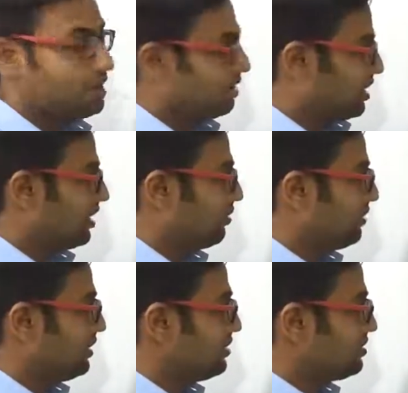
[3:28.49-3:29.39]
That
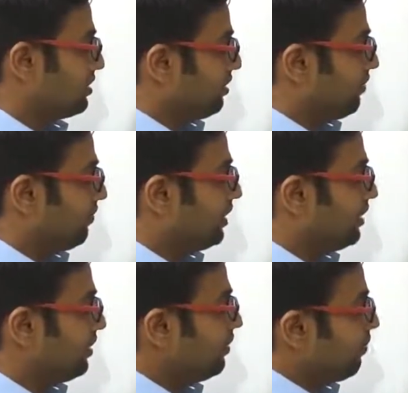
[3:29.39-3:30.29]
means
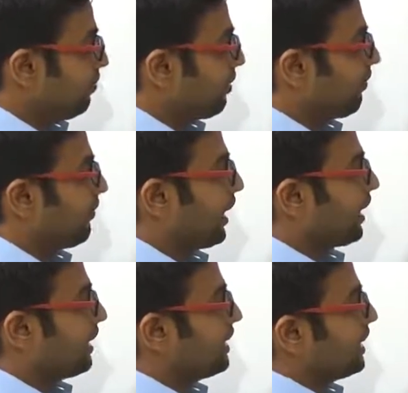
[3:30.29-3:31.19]
we
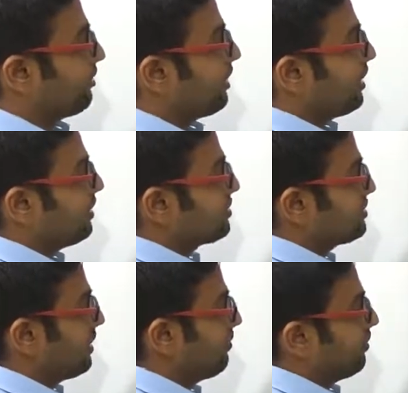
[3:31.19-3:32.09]
perfectly divide the
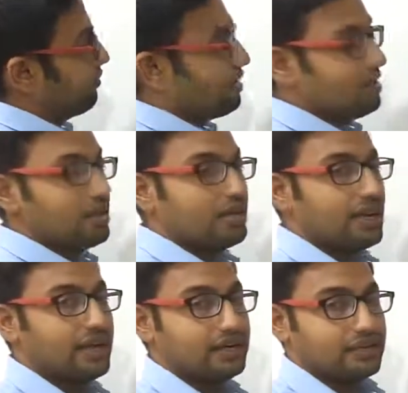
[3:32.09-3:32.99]
7 with
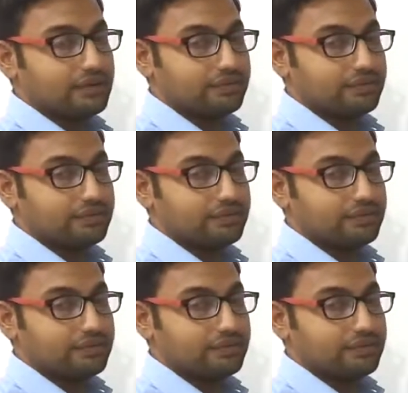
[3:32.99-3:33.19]
8.